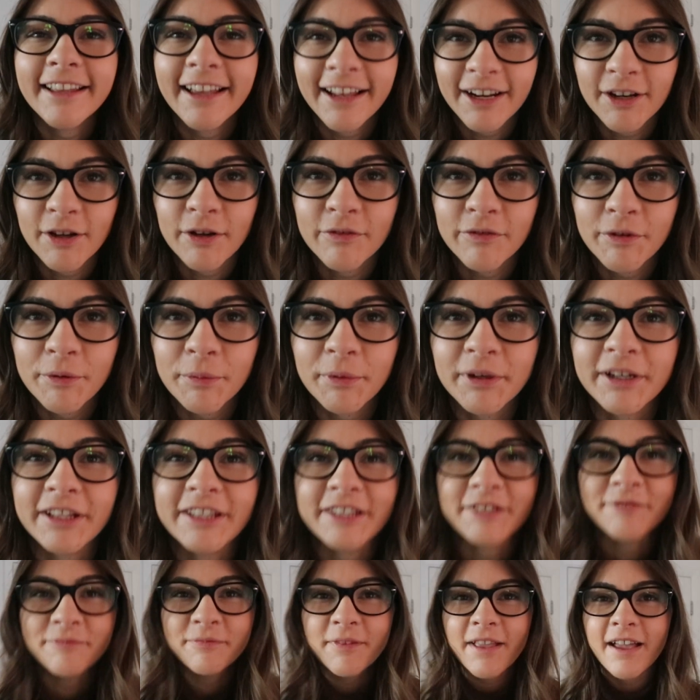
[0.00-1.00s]
Hello
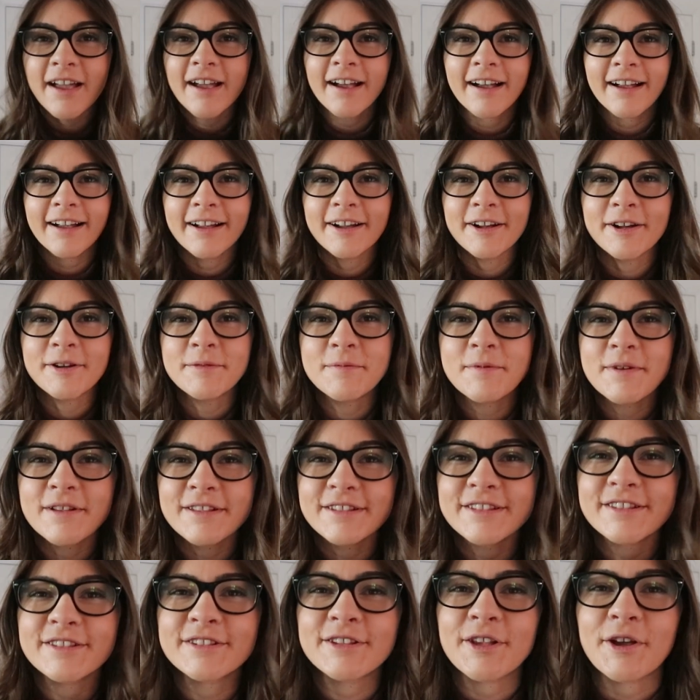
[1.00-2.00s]
everybody. Um,
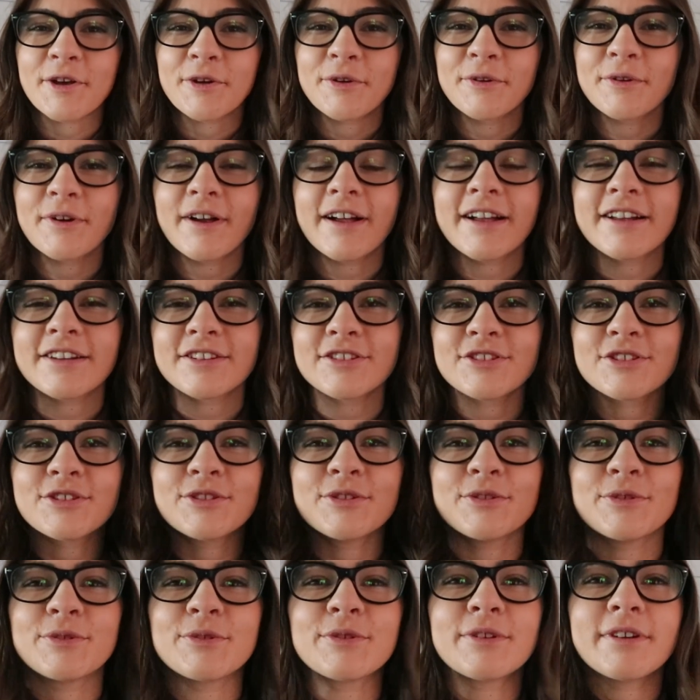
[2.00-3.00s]
so as
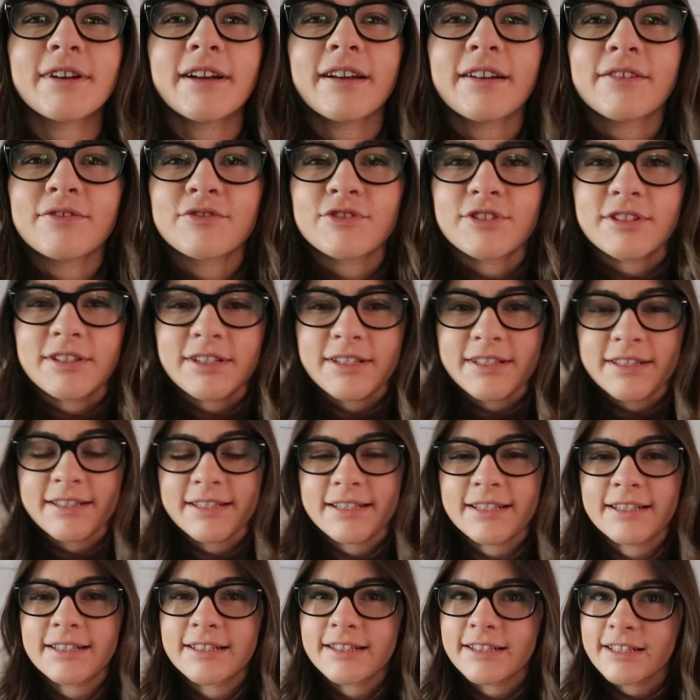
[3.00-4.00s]
you have
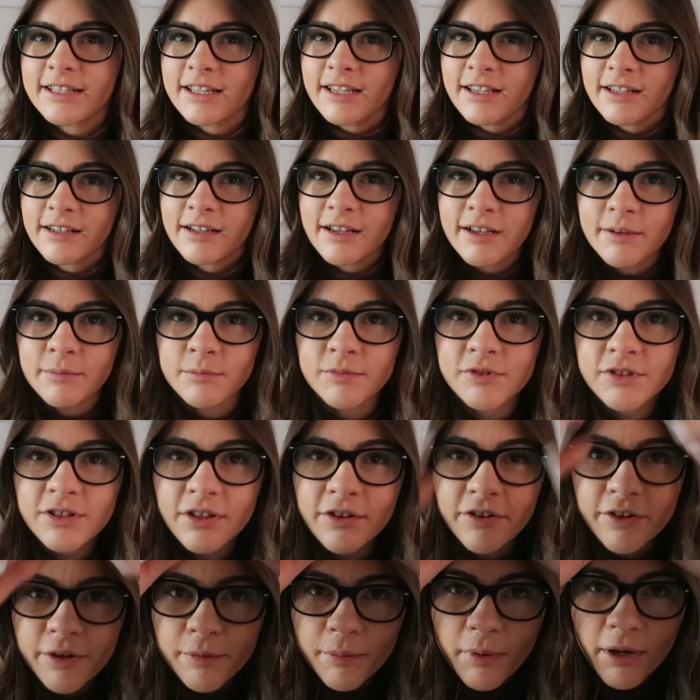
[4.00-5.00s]
just seen, I'm
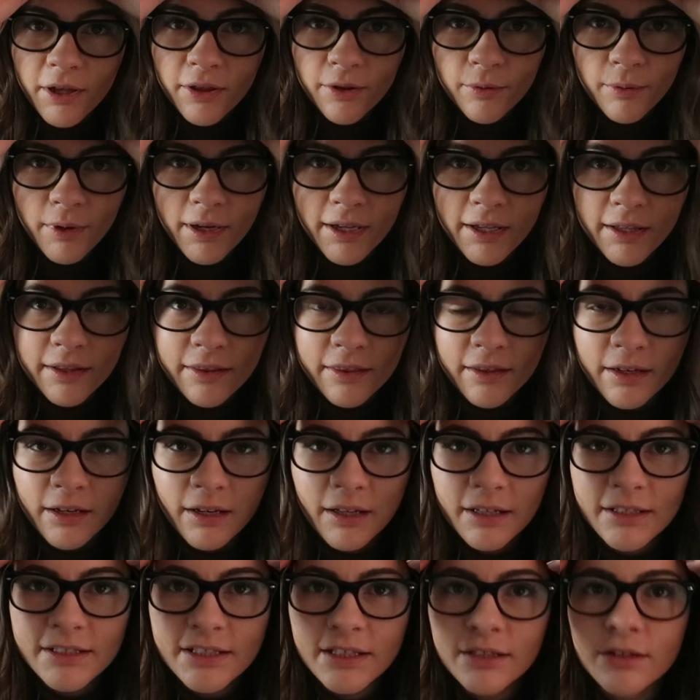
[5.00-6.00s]
sorry by the way, the
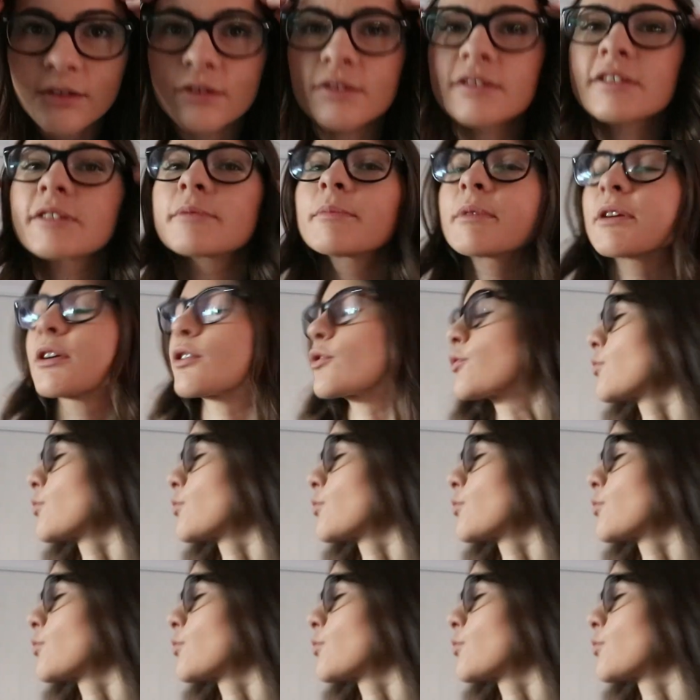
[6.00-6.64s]
lighting looks a bit